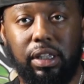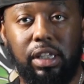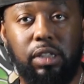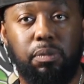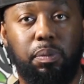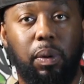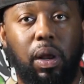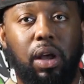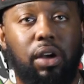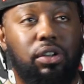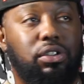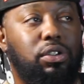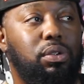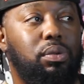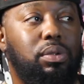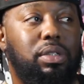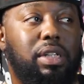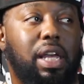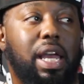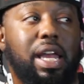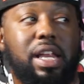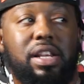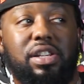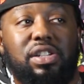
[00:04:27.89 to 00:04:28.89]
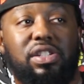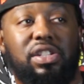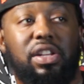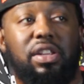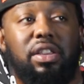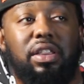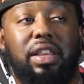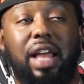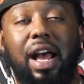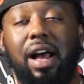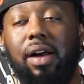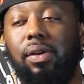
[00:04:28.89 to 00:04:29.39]
These blogs do tens
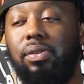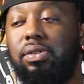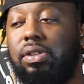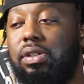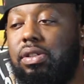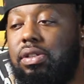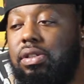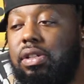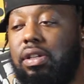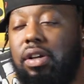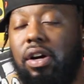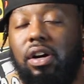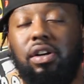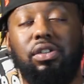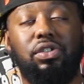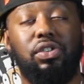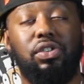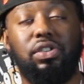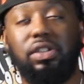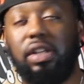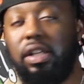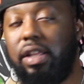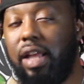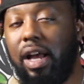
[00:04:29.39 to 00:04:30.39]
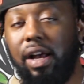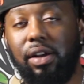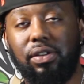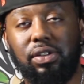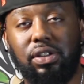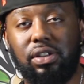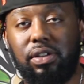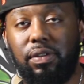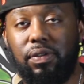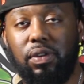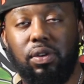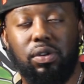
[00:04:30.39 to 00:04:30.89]
and thousands and hundreds of
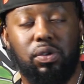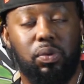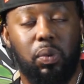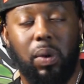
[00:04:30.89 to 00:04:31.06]
thousands of views.